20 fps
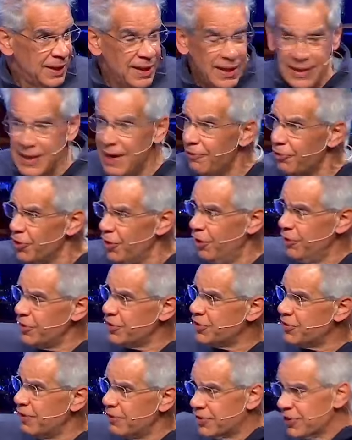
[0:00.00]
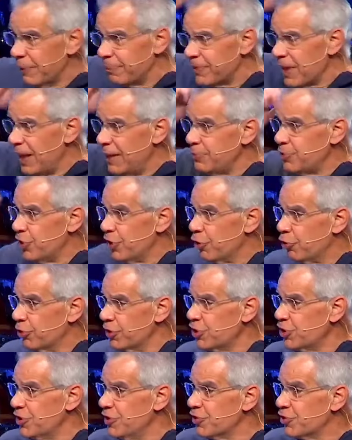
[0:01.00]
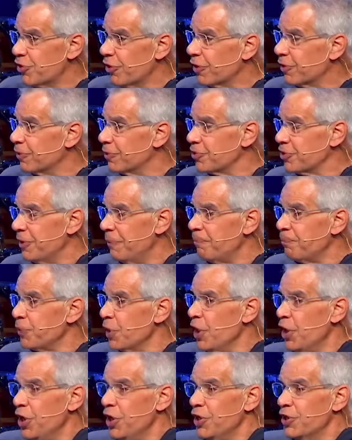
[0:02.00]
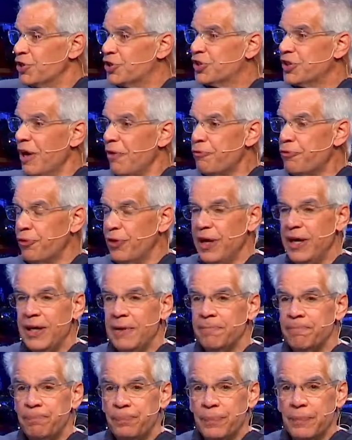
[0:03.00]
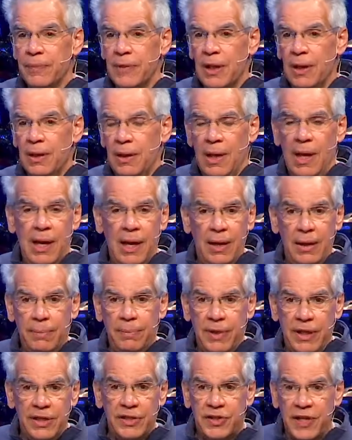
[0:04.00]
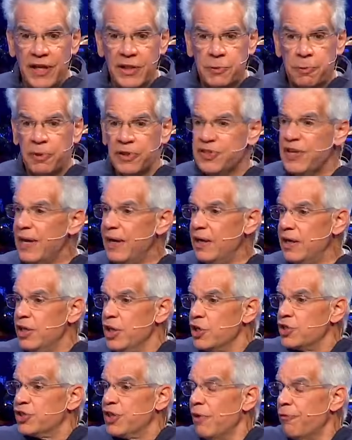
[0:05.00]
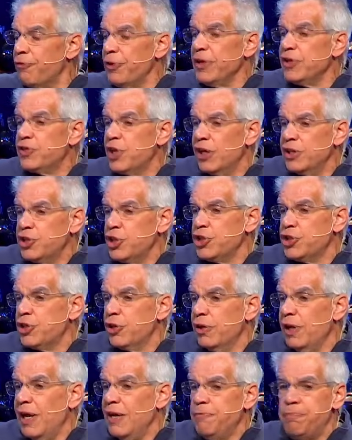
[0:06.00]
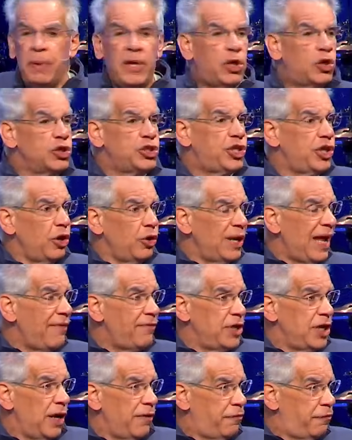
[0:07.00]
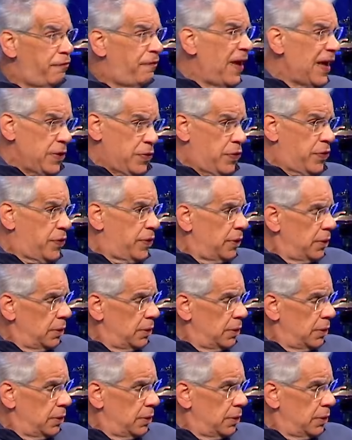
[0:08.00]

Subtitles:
You ever notice, though, sometimes in Christian circles, suffering, it's presented, suffering touches your life because you don't have enough faith.